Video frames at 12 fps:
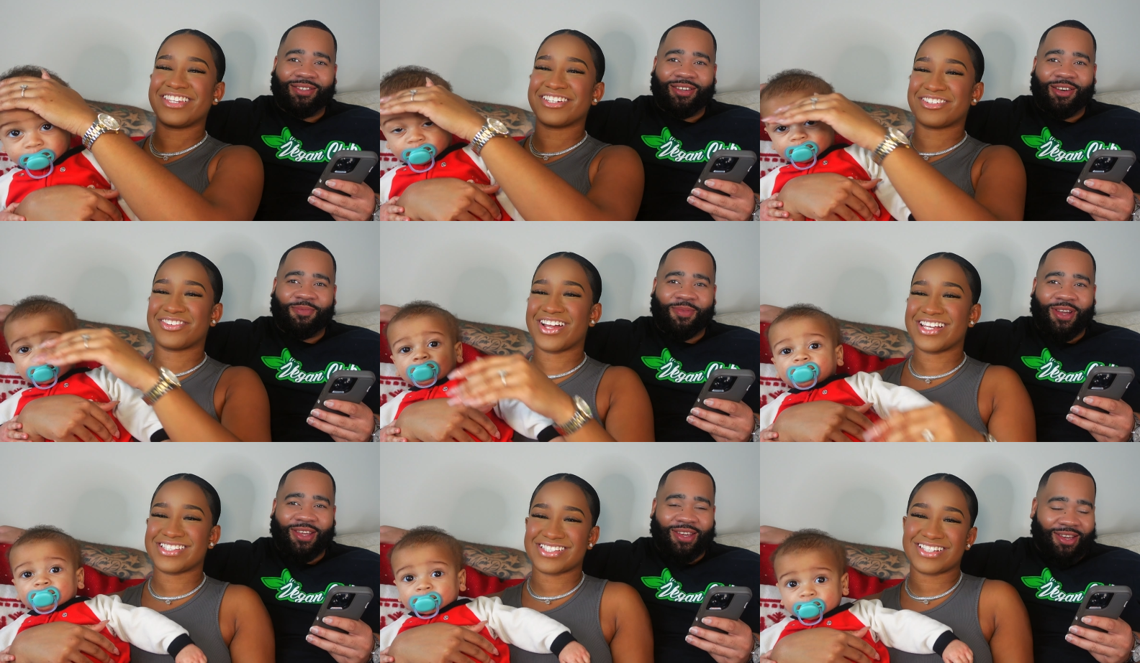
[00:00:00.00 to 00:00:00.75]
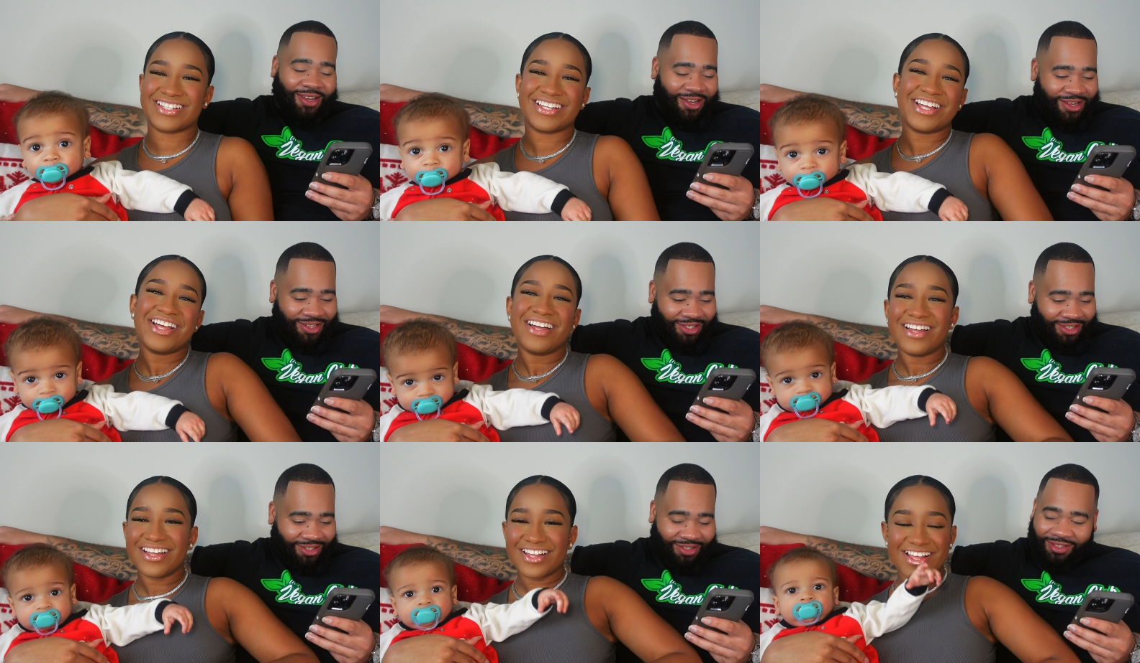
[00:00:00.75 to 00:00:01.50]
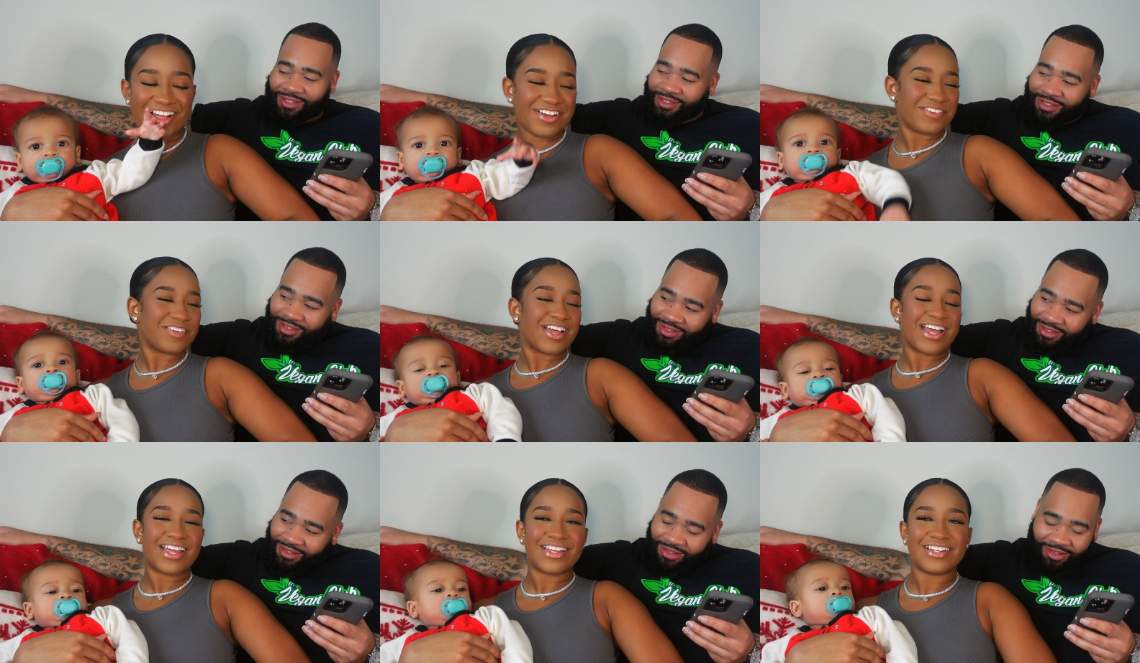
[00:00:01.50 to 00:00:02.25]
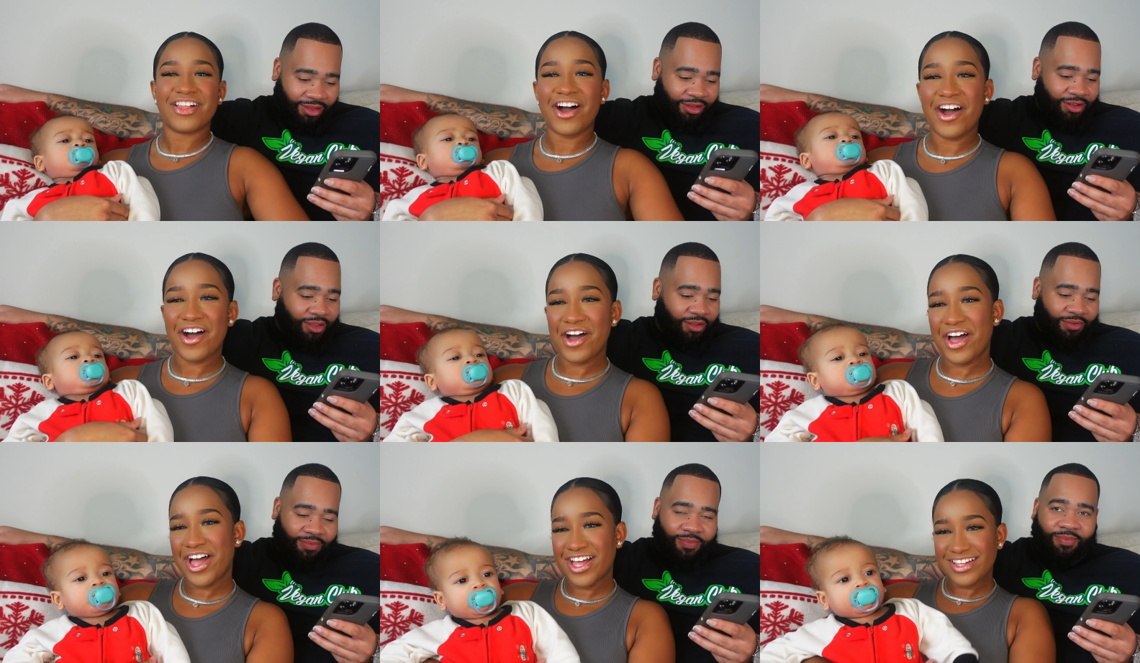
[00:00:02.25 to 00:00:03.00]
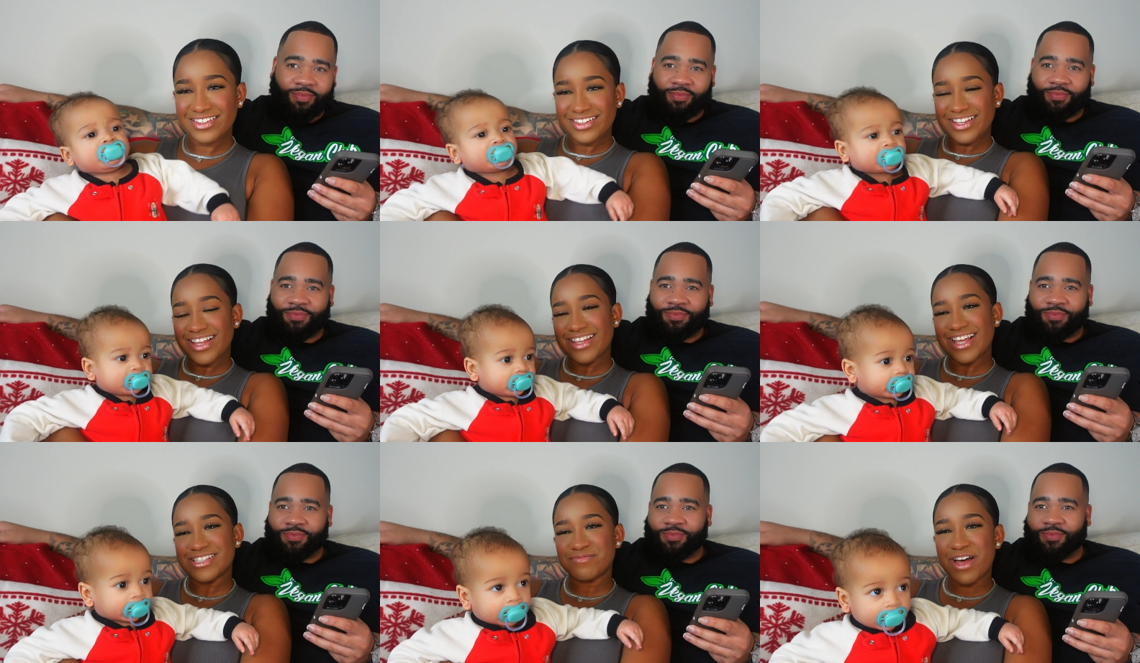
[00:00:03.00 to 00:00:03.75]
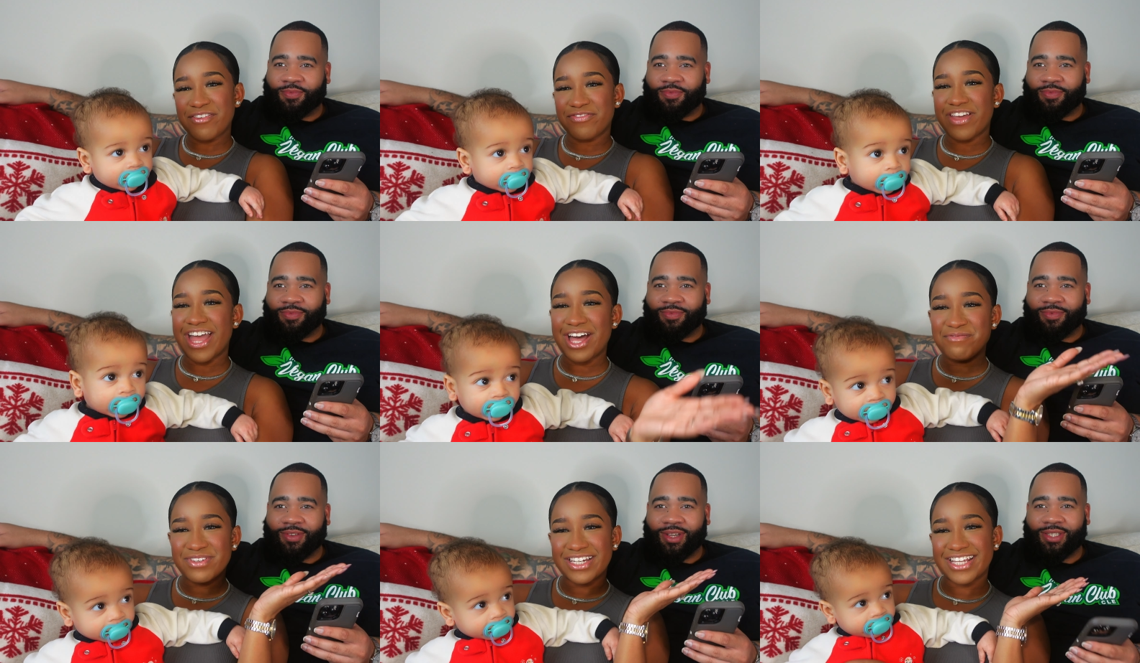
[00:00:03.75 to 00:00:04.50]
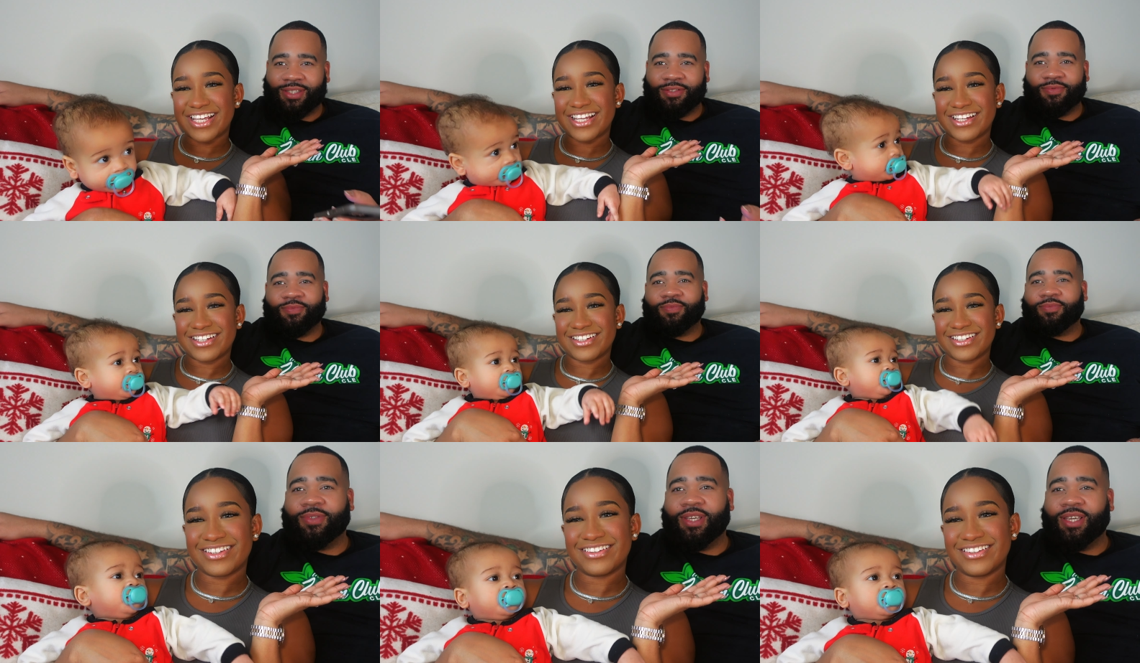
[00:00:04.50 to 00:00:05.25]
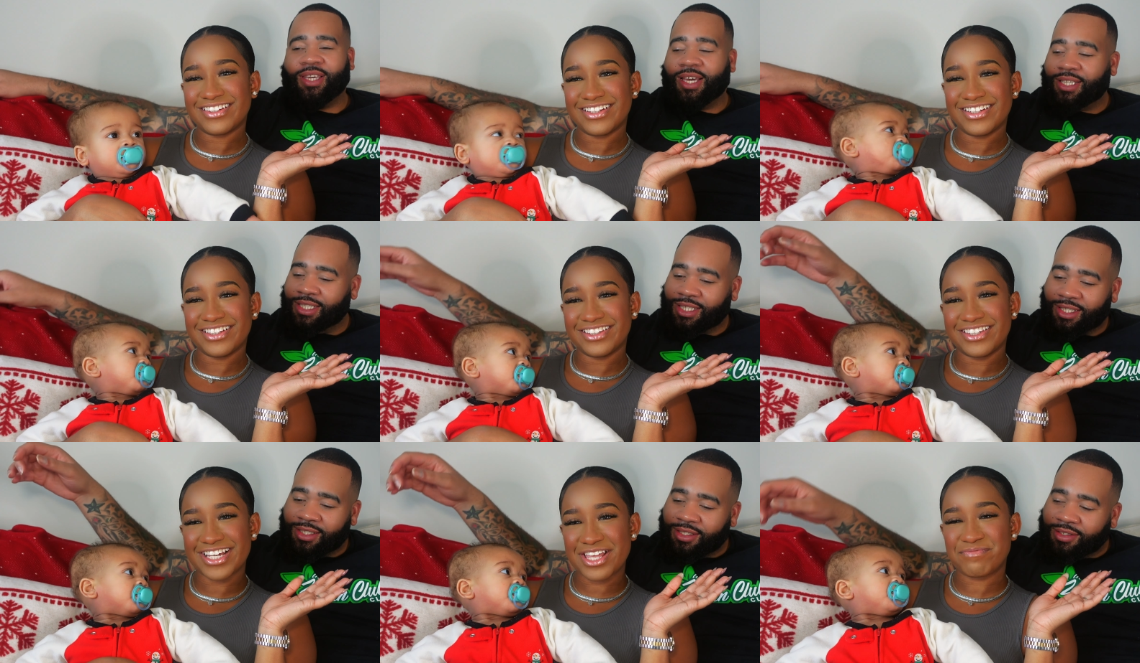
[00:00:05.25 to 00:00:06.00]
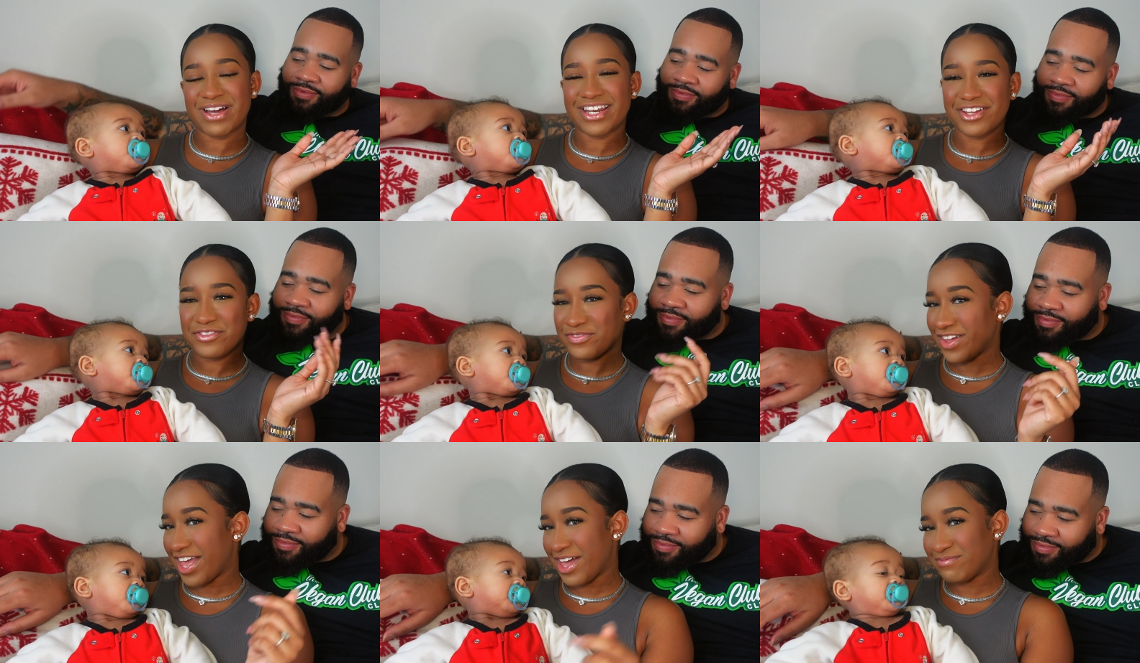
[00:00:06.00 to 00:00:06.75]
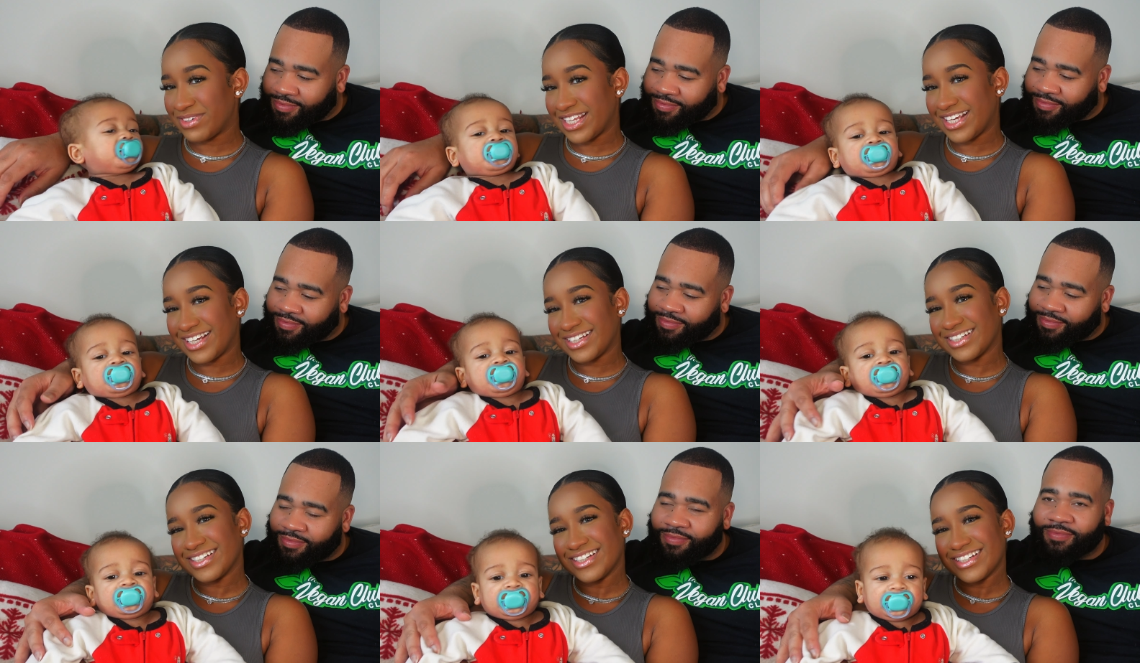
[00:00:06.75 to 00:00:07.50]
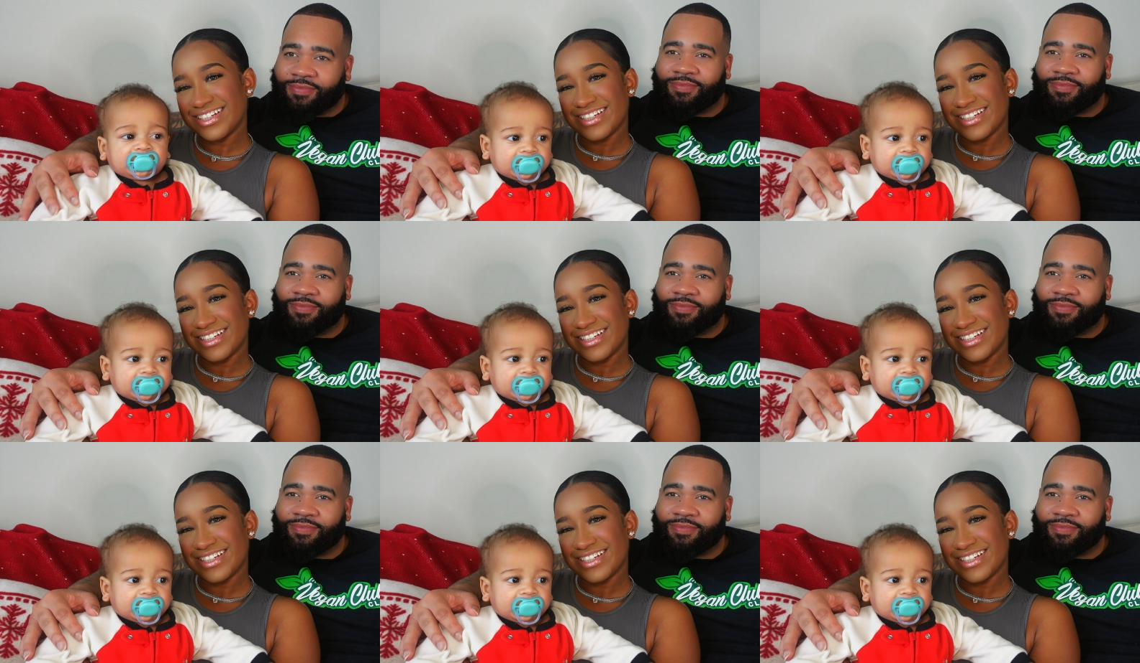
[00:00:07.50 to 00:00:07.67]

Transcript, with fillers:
Speaker 1: look oh crazy. Okay. Ah, it's my family. Yes. Look at my little family.